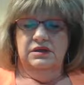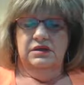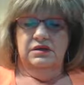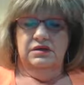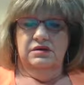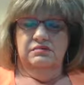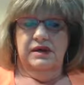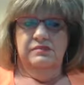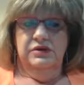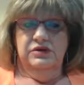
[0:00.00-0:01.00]

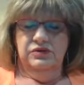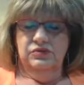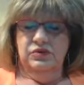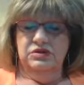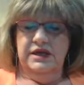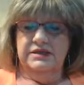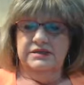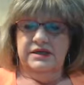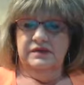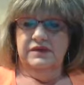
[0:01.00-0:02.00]
My mother worked
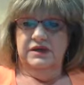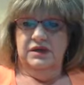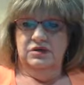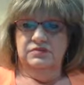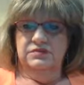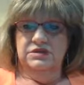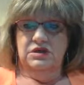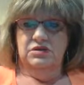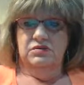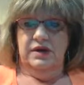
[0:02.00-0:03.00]
outside of the home,
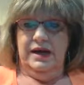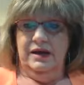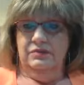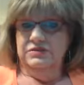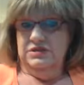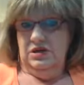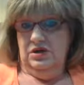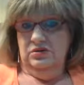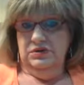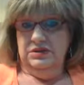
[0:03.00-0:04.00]
so I was the
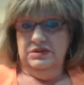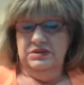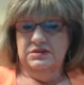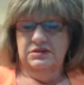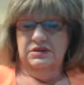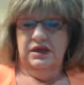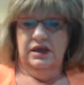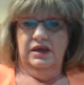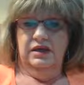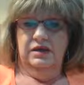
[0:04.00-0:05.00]
oldest.
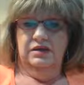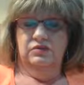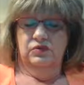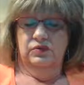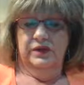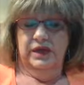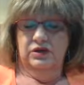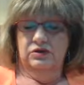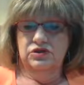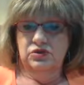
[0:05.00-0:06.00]
And when we
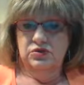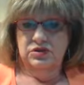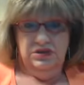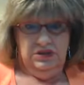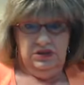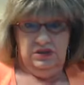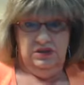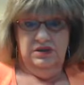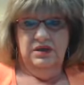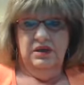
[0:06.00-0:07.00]
got our chores
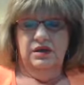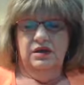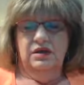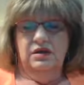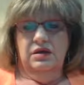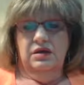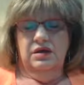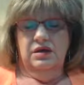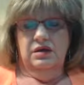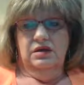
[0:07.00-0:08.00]
done,
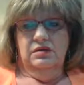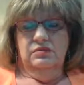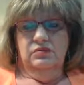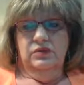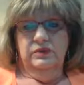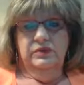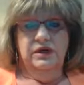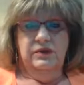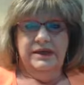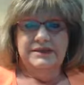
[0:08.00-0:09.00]
we would
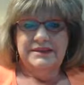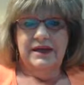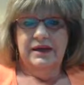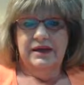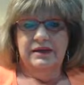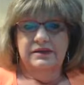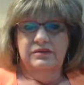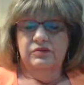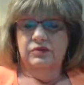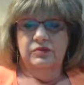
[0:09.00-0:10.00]
go outside
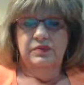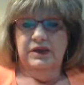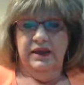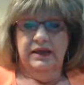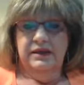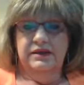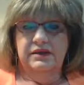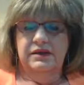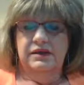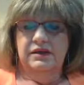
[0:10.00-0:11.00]
and we would play.